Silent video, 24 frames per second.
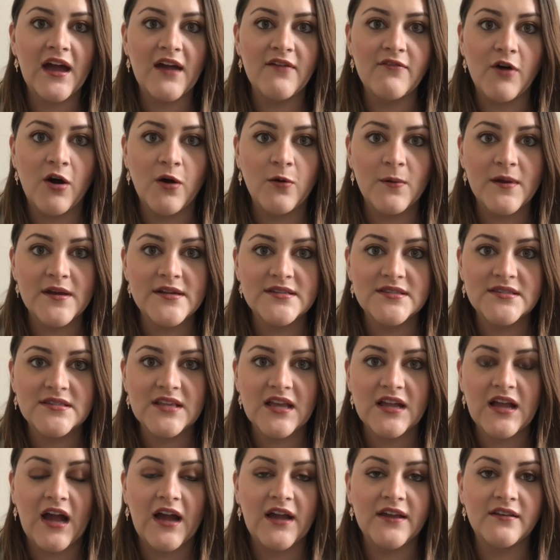I've always
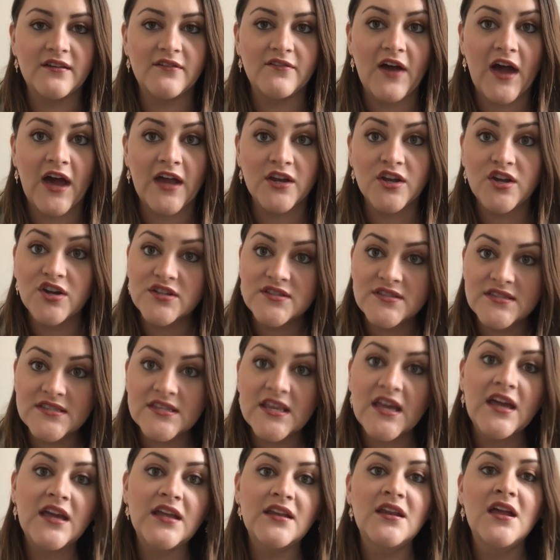kind of had good
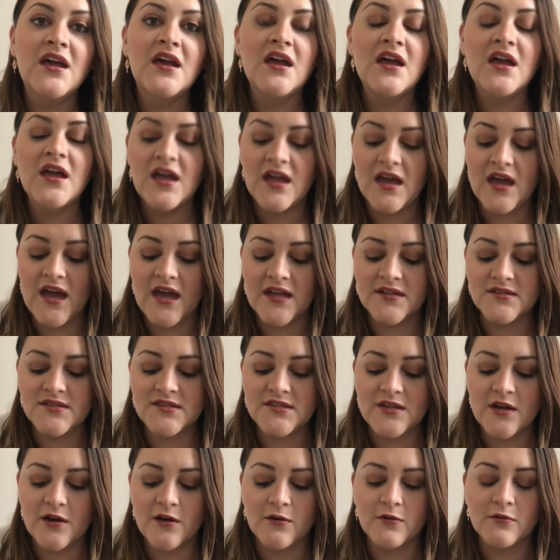skin, and
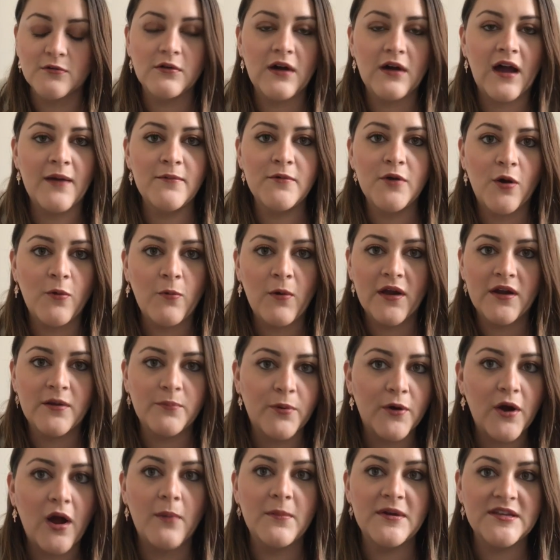so I don't want to
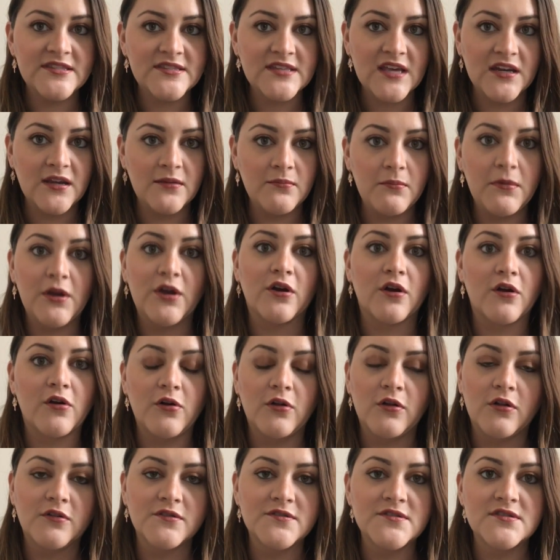promise any
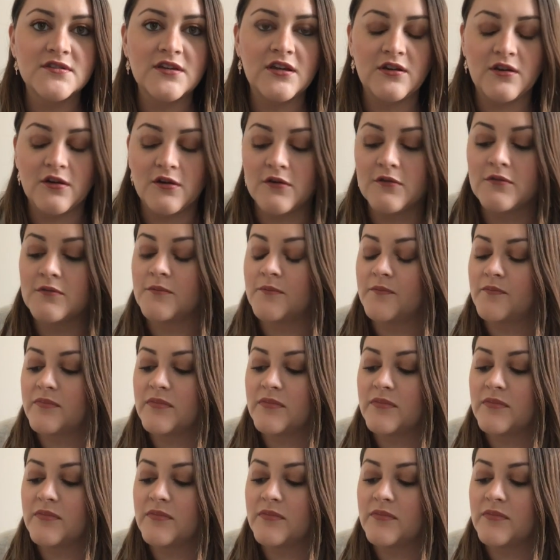miracles, you know,